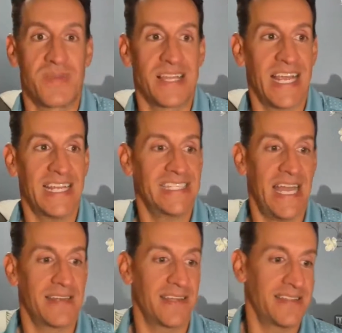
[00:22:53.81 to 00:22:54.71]
Like I
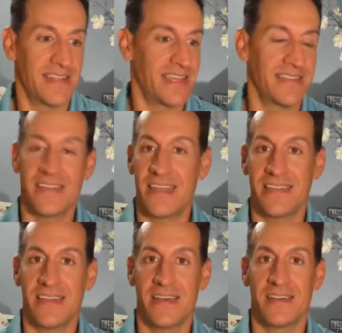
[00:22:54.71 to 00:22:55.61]
said, in, in, in
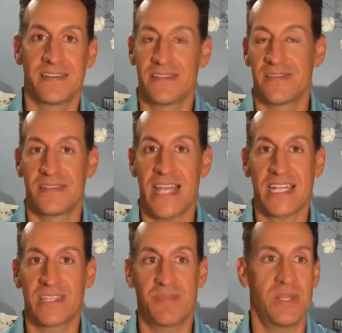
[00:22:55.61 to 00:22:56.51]
the
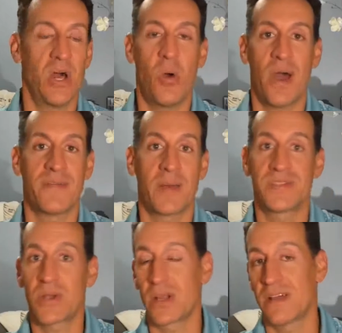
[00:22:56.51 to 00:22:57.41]
text below, I, am
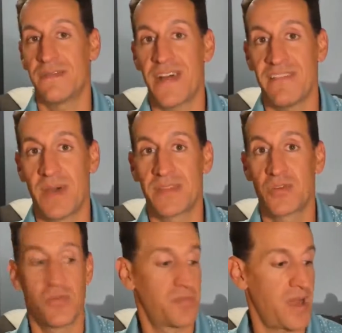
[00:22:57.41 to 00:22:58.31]
starting a five-month
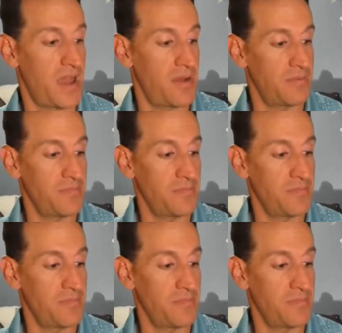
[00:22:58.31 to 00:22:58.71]
group uh,